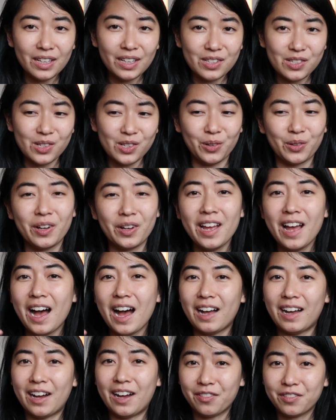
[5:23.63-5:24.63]
So
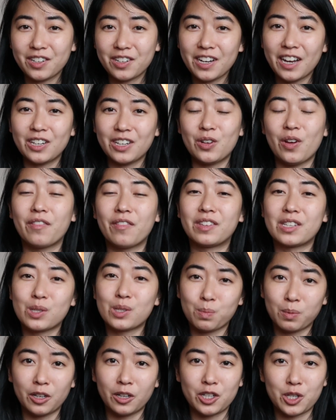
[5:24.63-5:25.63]
after that, you have the
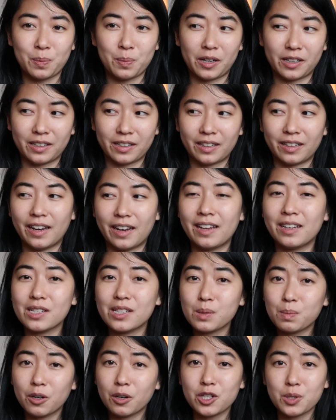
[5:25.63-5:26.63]
splurge bucket, and the
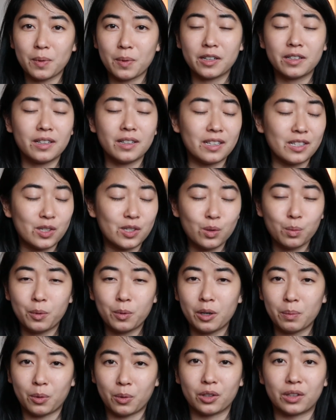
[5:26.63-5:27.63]
splurge bucket is
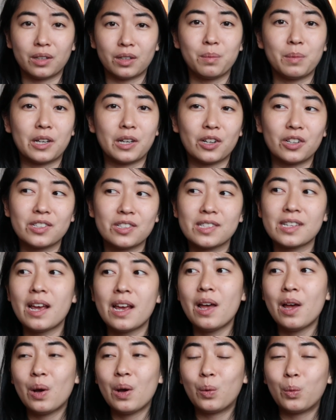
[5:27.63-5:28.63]
super important because
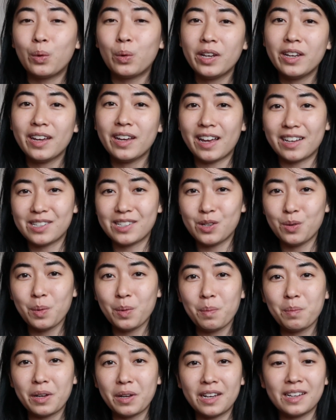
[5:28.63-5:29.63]
we as
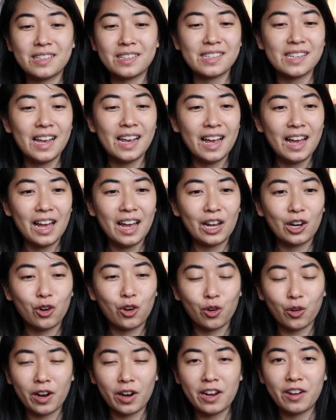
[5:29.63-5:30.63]
human beings
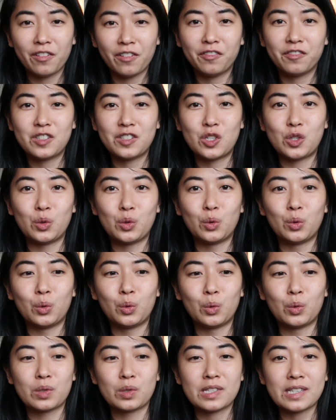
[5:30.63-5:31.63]
crave
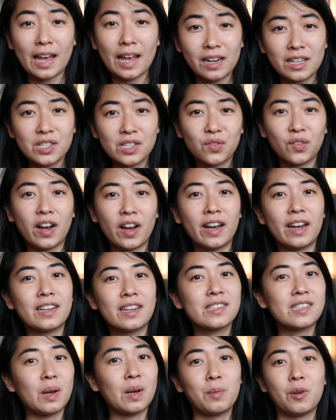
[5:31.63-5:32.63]
to satisfy
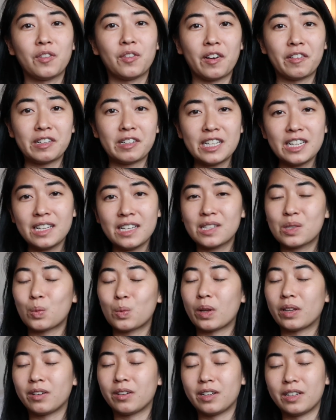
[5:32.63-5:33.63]
some of our needs,
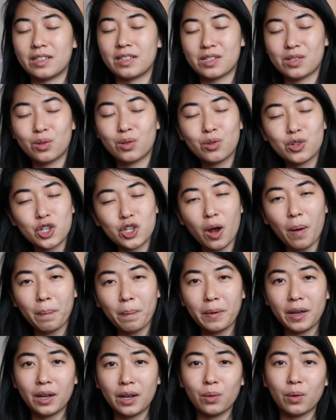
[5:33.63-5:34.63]
whether it's through
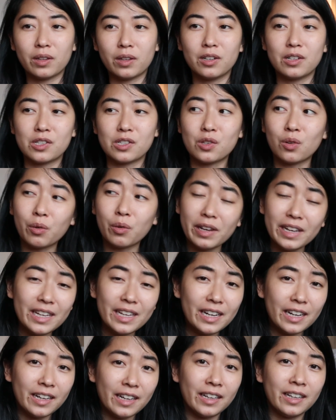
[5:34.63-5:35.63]
shopping, whether it's through
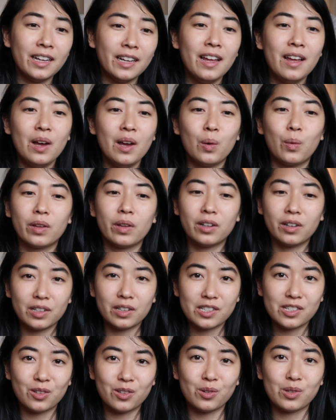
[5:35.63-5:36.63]
eating, whether
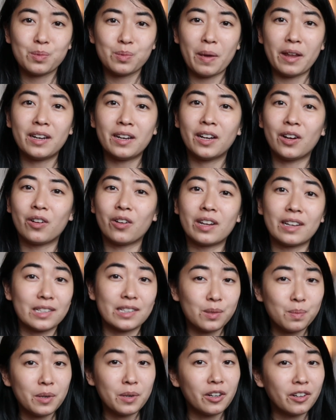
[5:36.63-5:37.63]
it's through spending on
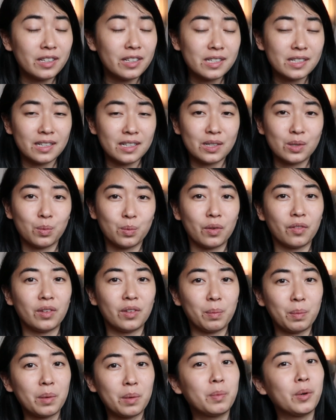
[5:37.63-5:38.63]
experiences with
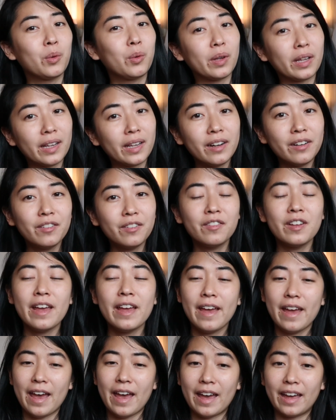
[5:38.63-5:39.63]
the people we love.
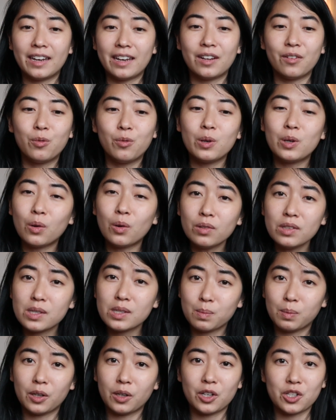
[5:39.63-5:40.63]
And if we don't
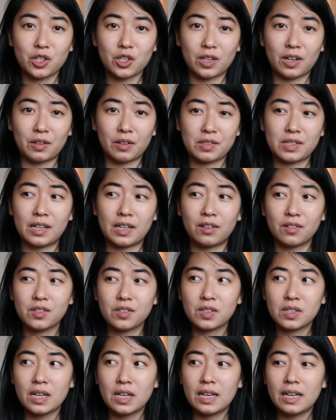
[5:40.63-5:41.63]
splurge on
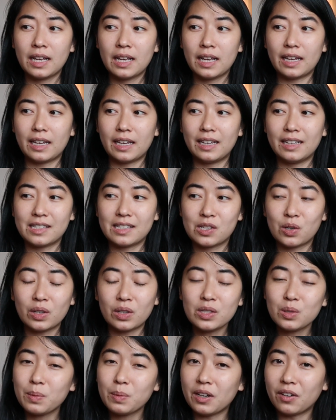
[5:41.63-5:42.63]
ourselves, it's
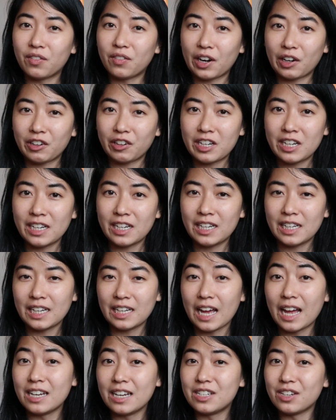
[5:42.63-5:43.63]
going to be a
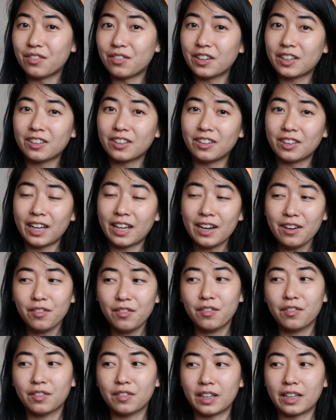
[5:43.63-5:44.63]
very difficult
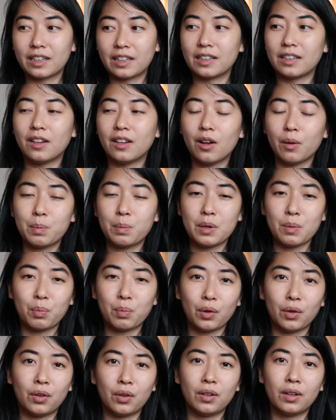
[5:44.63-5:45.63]
life. Like a lot of
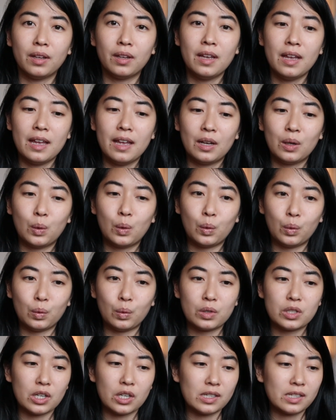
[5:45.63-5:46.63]
people
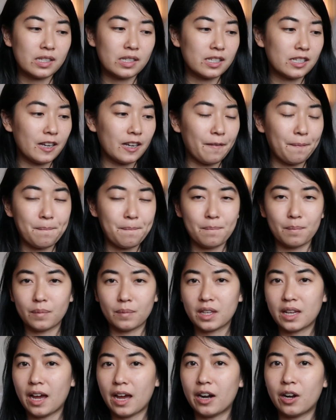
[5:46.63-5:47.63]
who just
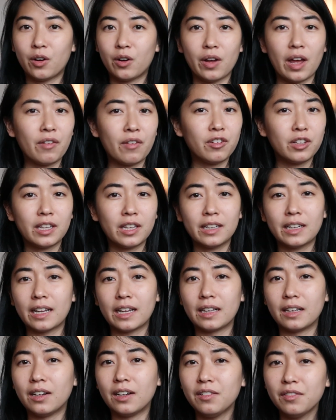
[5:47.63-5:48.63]
cut out everything
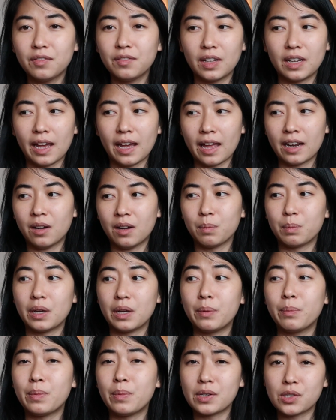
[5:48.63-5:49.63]
they love, they end up
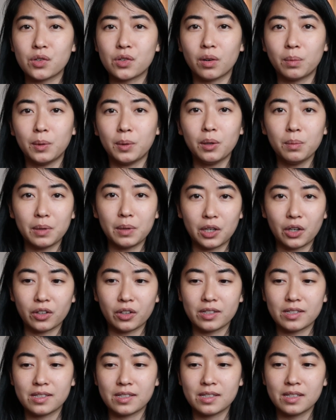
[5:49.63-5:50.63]
being miserable
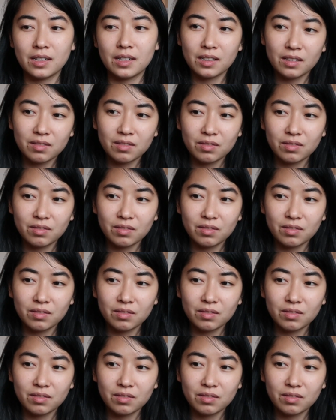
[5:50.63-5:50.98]
because,